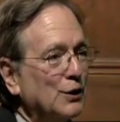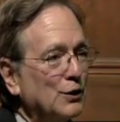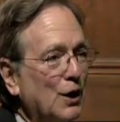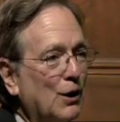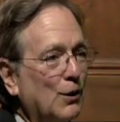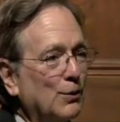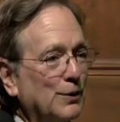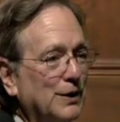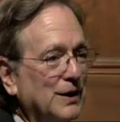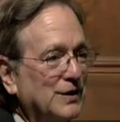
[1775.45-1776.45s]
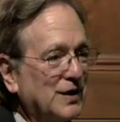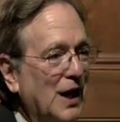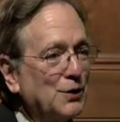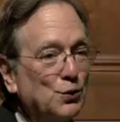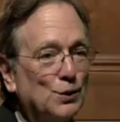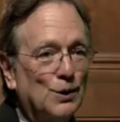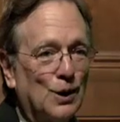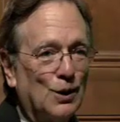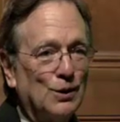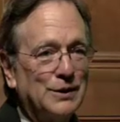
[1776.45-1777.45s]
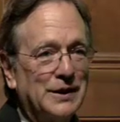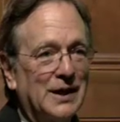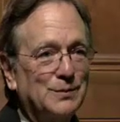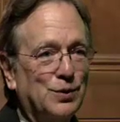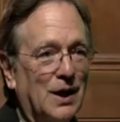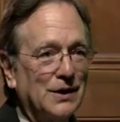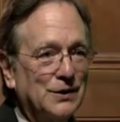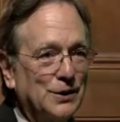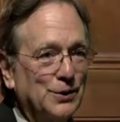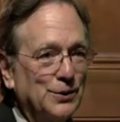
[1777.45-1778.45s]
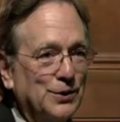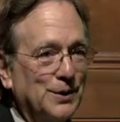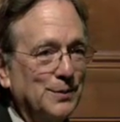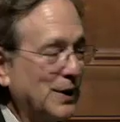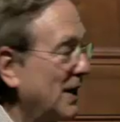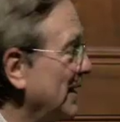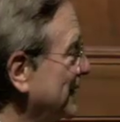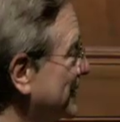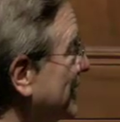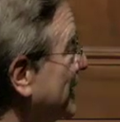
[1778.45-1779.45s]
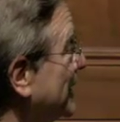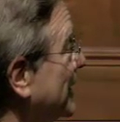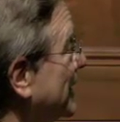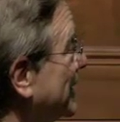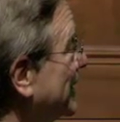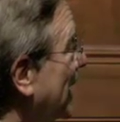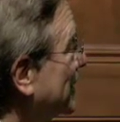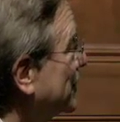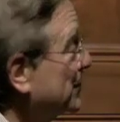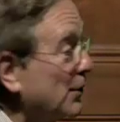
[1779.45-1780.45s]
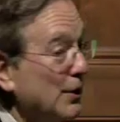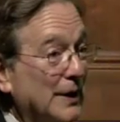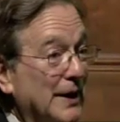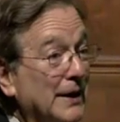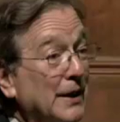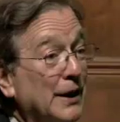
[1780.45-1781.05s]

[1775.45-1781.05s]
know the central role that prostitution plays in that story.